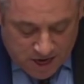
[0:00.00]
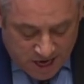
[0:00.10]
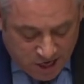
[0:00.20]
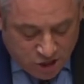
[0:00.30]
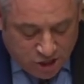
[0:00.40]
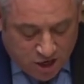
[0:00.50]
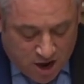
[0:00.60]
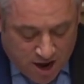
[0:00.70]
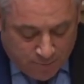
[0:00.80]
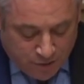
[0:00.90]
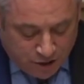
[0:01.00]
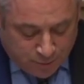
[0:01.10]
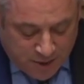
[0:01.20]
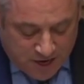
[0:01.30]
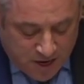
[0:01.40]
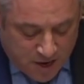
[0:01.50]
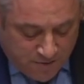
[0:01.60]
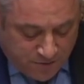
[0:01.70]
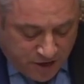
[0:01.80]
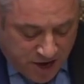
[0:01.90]
Each time, the Speaker
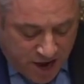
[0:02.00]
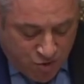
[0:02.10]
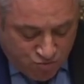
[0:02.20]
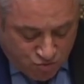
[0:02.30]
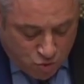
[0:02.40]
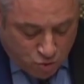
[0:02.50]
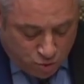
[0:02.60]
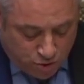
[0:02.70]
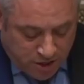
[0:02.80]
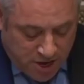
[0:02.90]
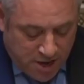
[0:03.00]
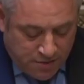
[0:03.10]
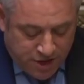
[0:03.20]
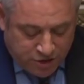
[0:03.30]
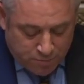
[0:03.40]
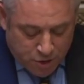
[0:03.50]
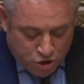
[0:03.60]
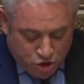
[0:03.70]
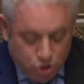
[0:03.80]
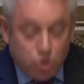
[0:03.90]
of the day ruled that a
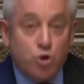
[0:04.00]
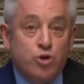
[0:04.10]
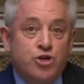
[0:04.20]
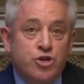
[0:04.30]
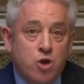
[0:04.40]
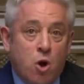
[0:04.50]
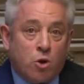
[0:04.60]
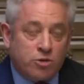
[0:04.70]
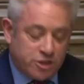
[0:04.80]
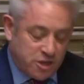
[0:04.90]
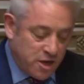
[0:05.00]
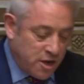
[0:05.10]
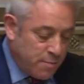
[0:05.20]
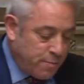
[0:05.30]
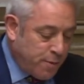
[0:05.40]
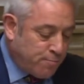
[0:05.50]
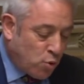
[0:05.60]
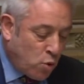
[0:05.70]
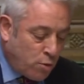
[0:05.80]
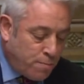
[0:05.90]
motion could not be
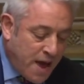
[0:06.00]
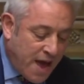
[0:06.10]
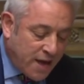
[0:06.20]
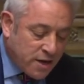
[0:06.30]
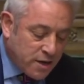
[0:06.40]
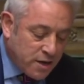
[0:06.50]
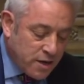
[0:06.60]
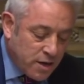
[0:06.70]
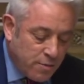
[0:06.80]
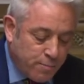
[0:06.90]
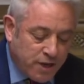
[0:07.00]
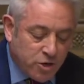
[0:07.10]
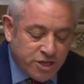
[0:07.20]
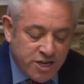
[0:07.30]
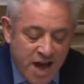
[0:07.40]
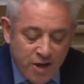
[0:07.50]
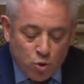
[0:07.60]
brought back because it had